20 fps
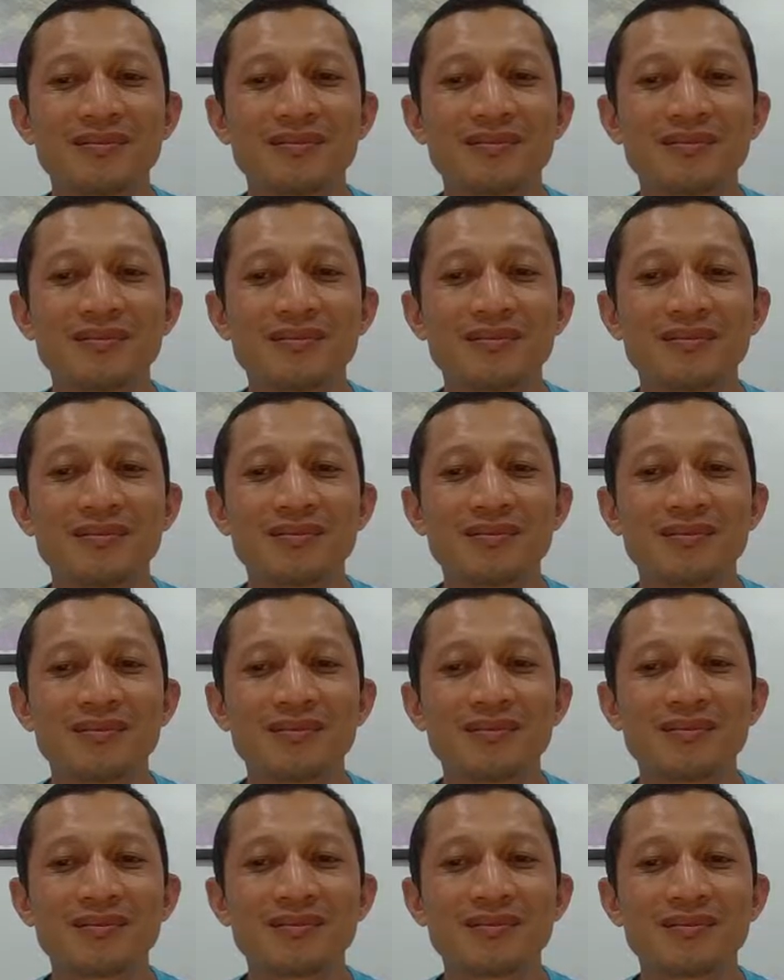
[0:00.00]

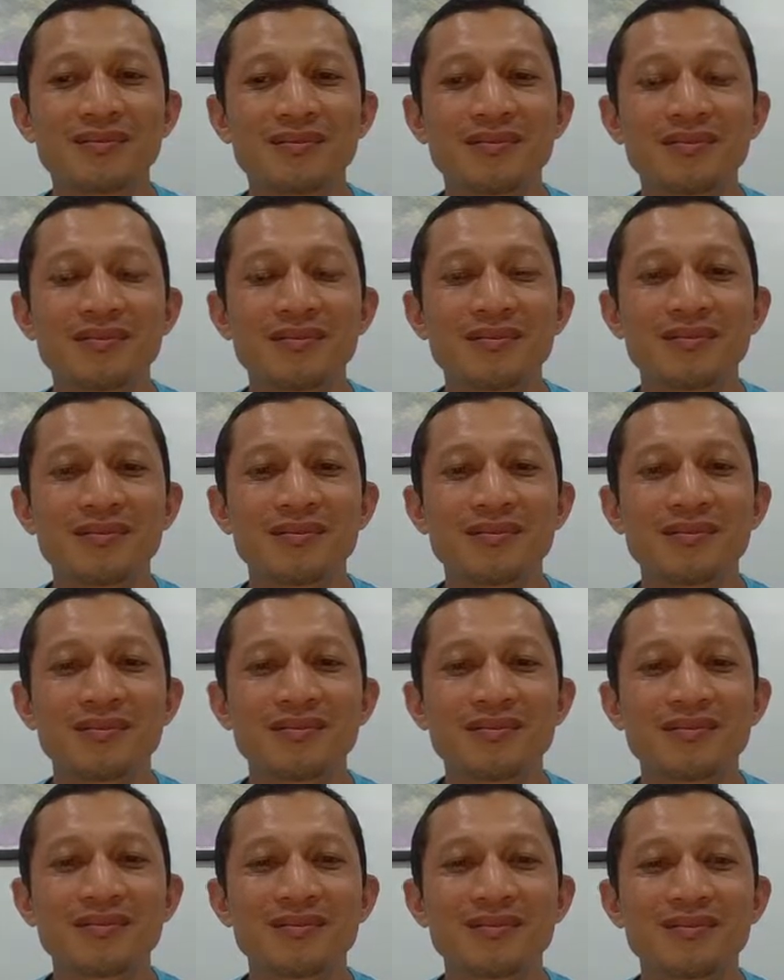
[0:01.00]

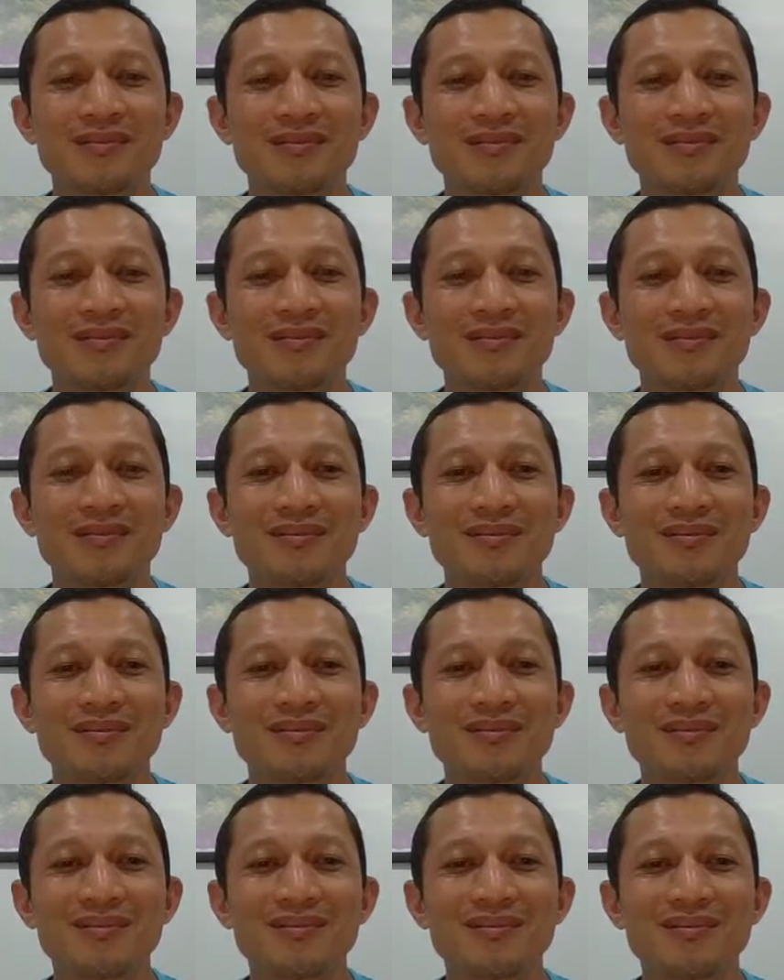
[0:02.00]

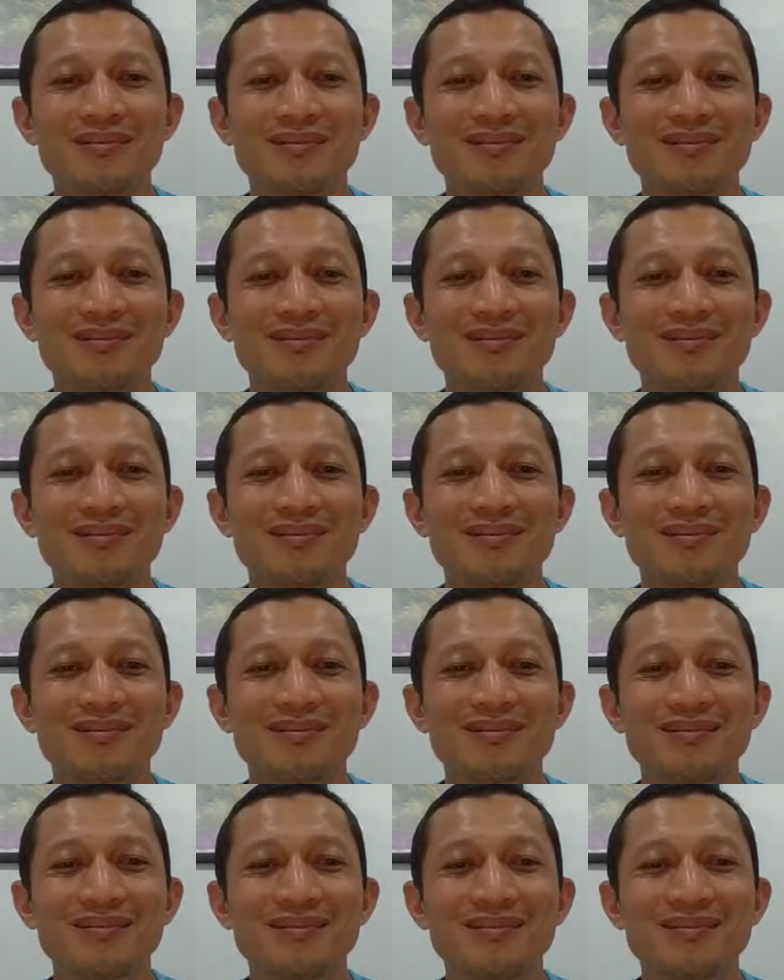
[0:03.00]
(not speaking)